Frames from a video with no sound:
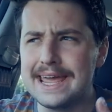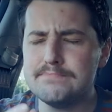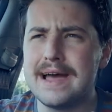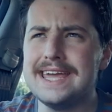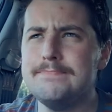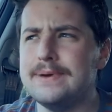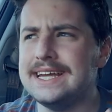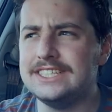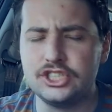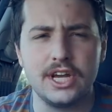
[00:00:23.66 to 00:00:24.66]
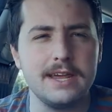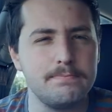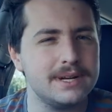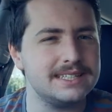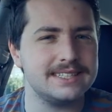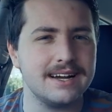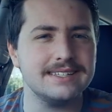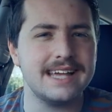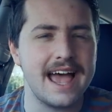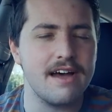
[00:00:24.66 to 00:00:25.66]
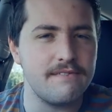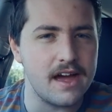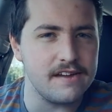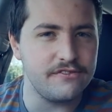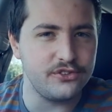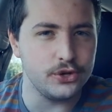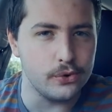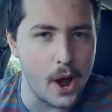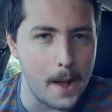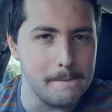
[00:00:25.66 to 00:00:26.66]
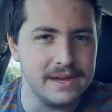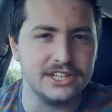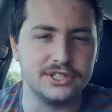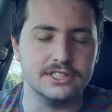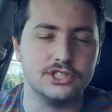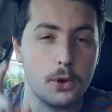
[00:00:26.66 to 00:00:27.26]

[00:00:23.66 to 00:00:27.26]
it may be cheap, but it does have a few omissions.